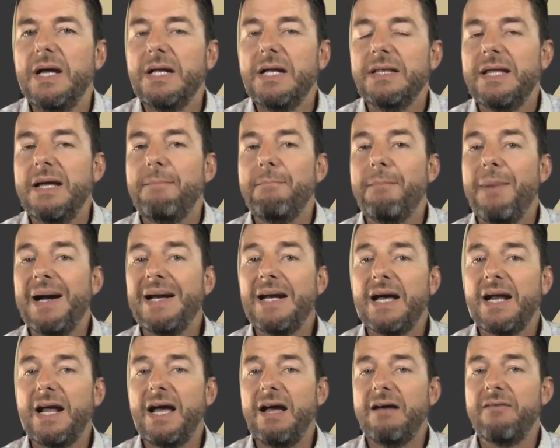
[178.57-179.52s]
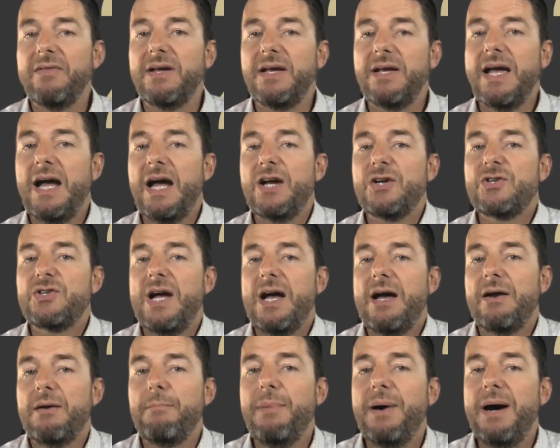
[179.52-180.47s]
They might not have the cash out
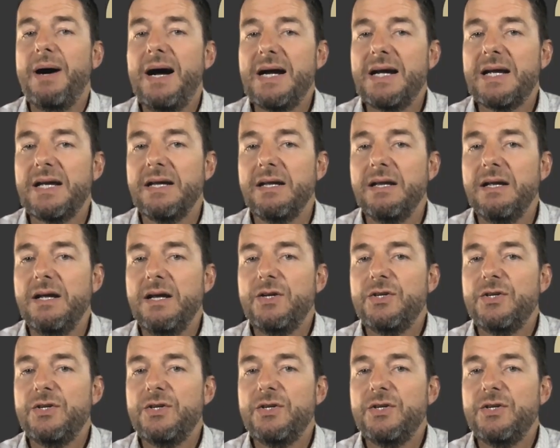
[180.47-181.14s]
of pocket